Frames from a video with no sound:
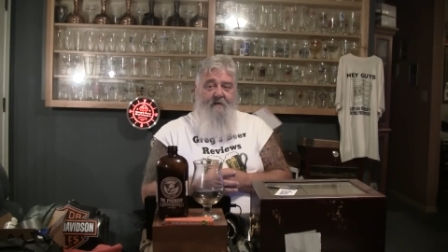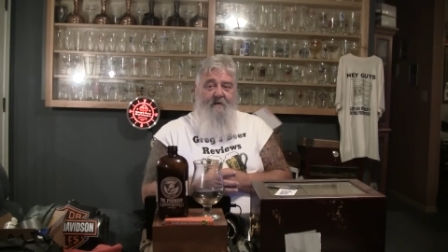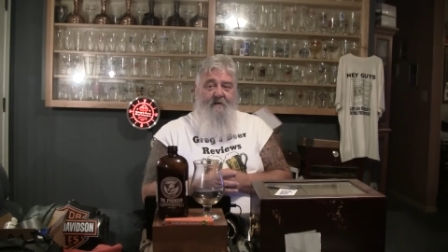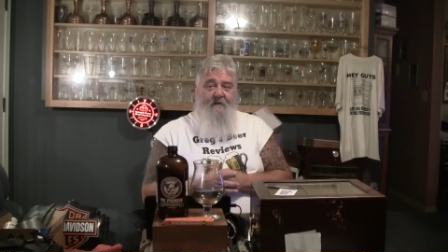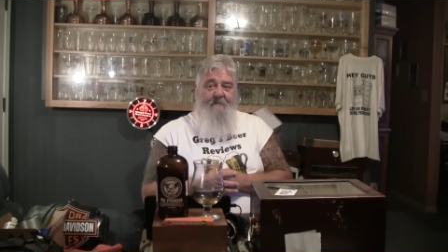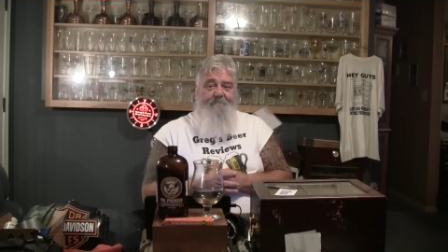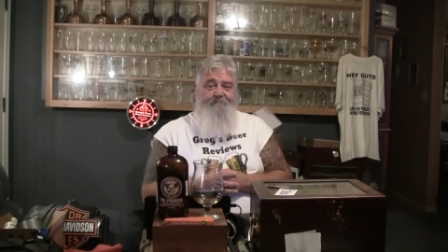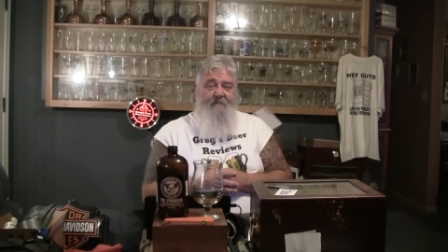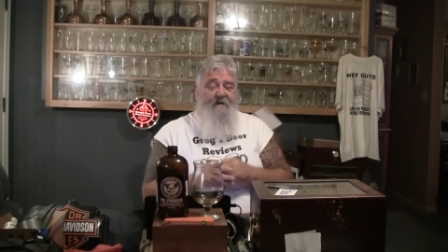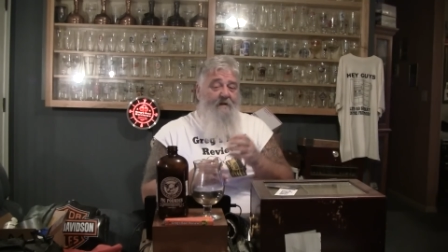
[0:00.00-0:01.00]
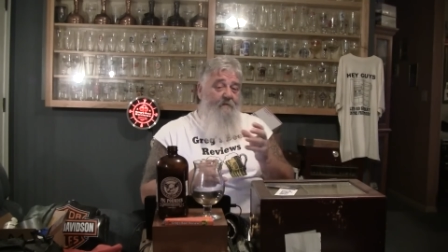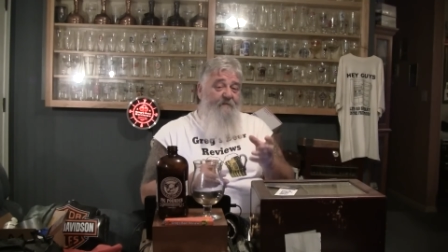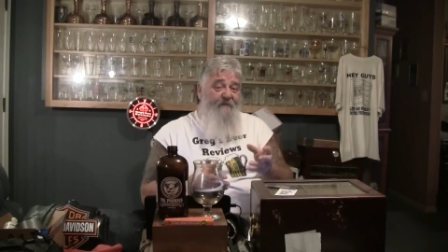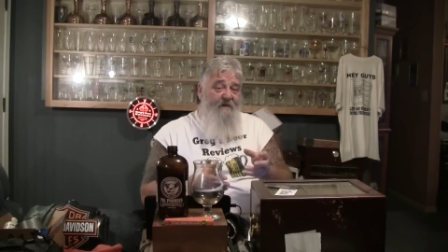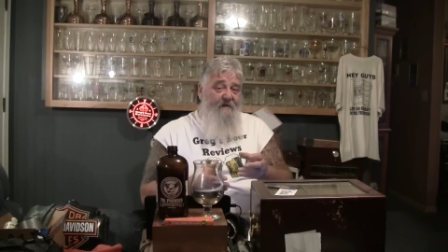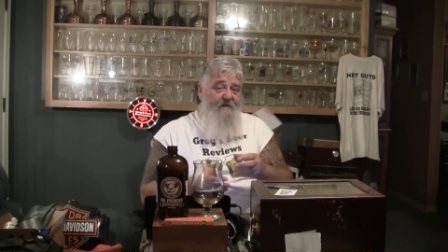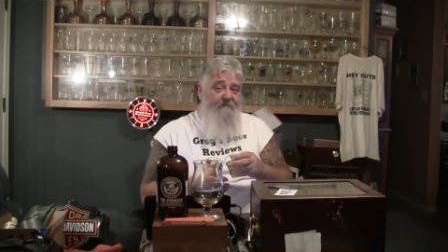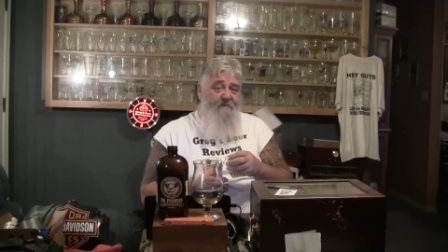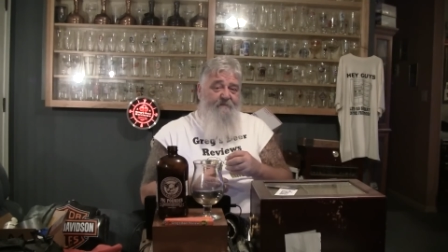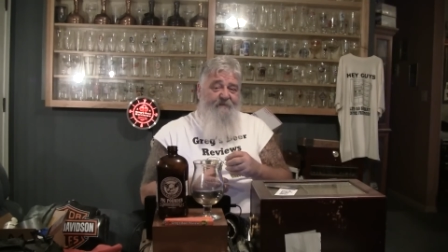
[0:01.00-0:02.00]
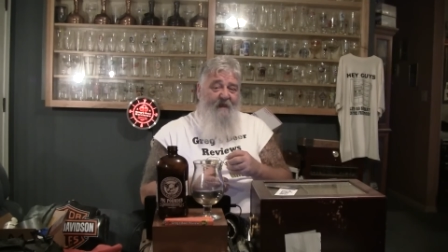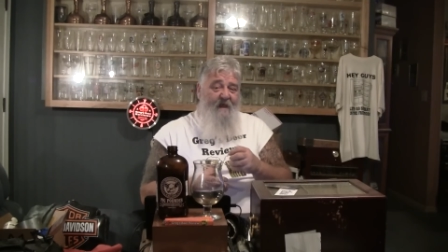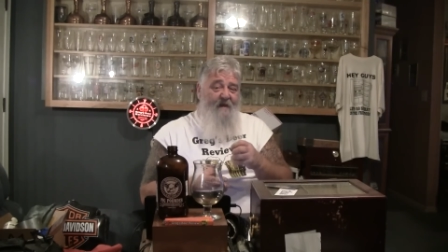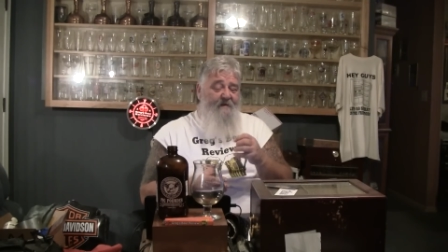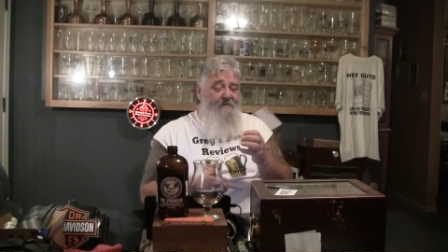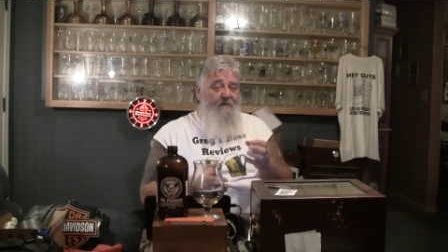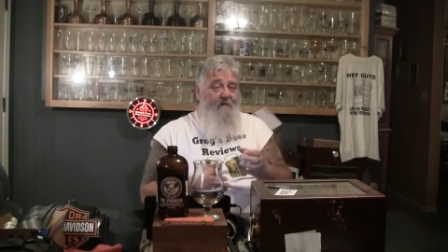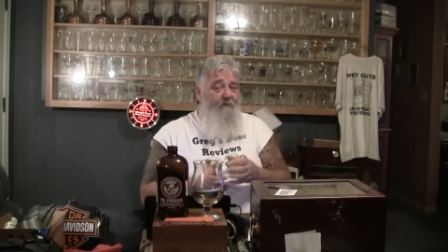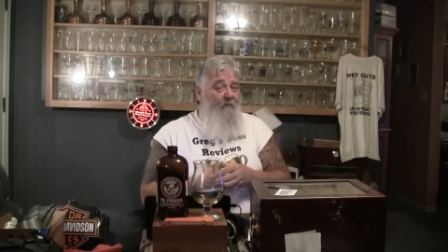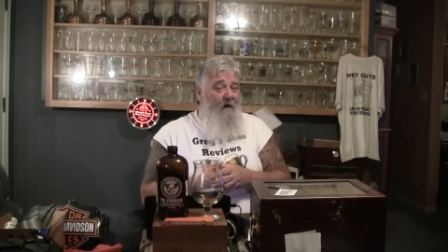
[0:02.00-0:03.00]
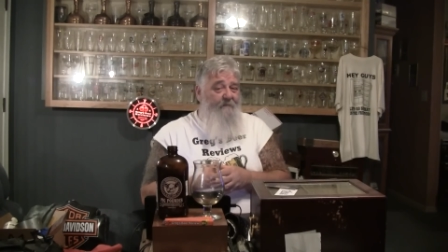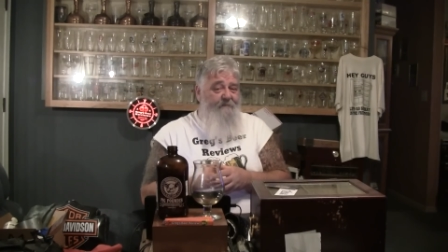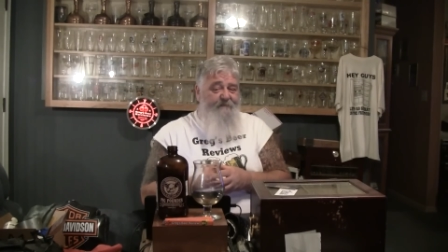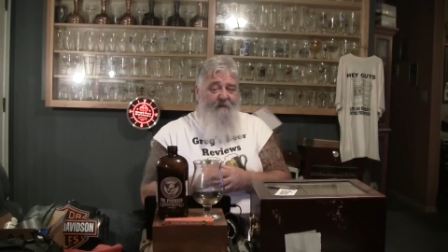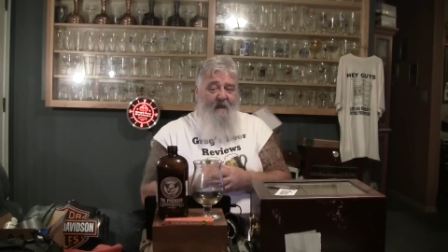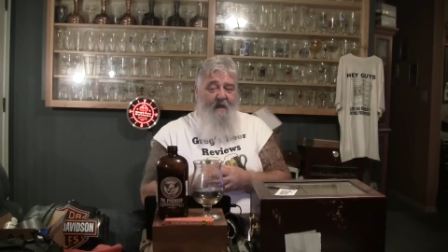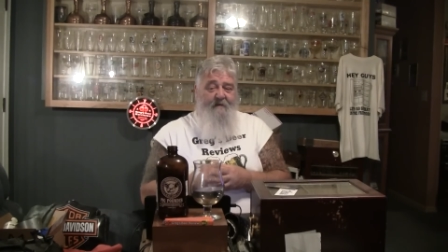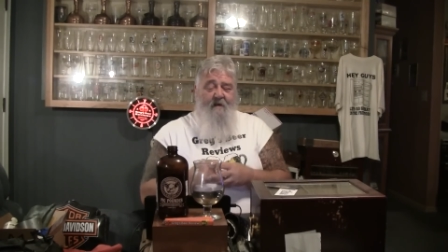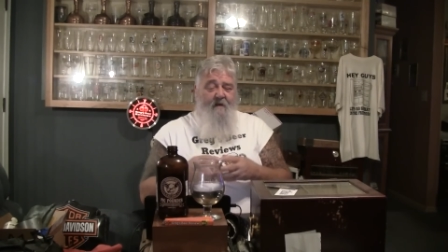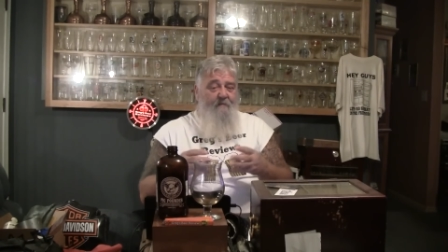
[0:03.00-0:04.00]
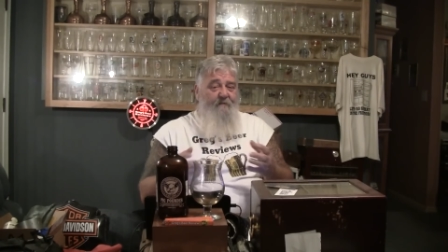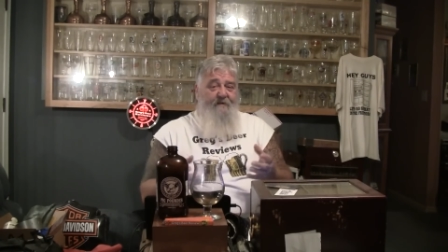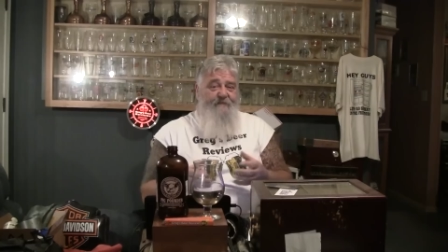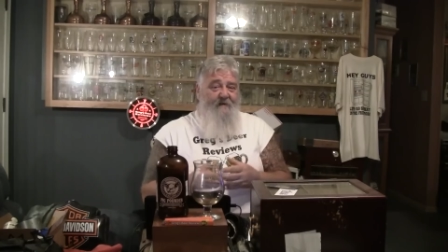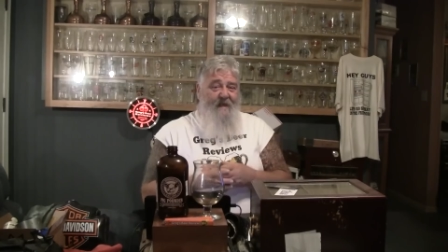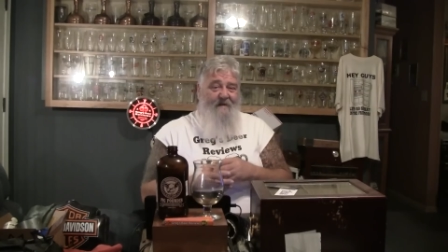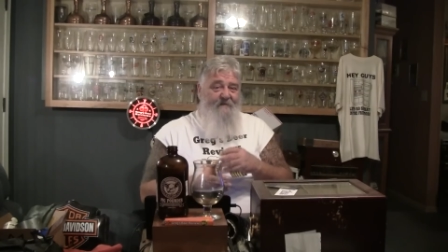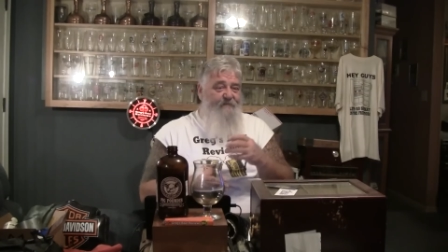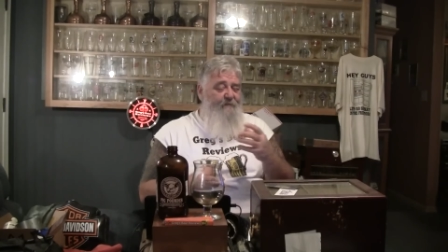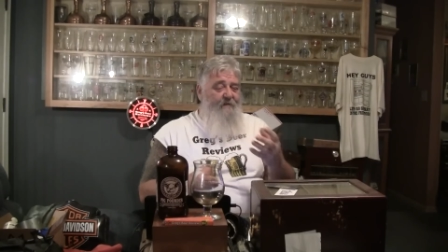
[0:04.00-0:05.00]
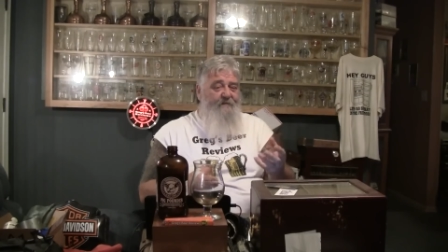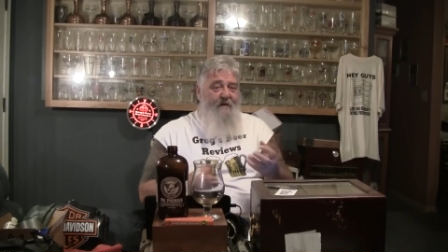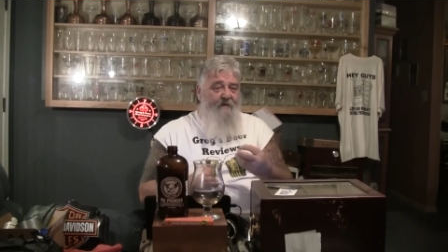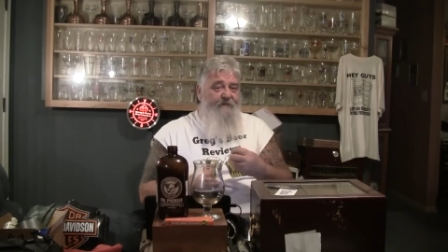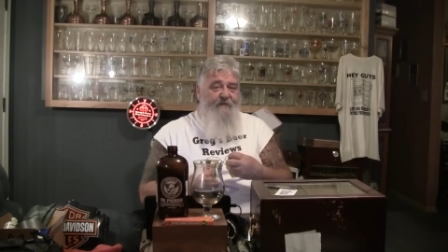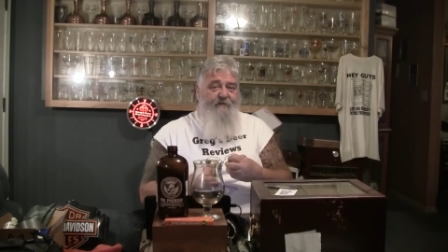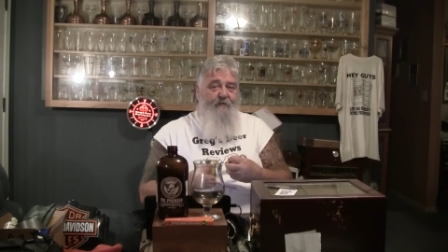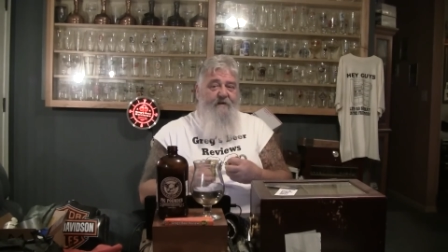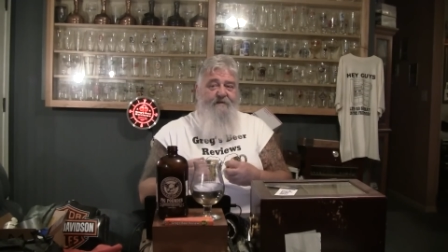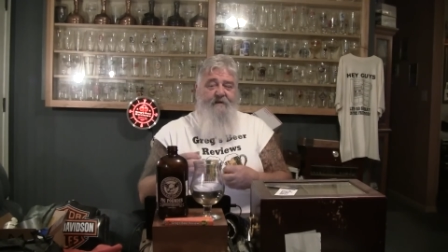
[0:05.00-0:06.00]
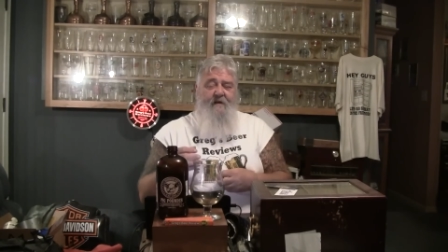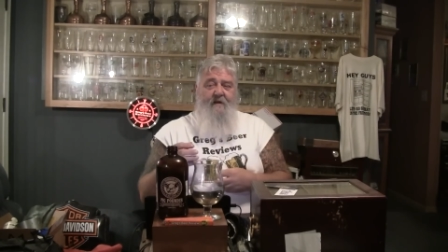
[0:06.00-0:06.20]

Uh, a little on the thin side, a little on the watery side, but it's a lactose beer, nice and sweet.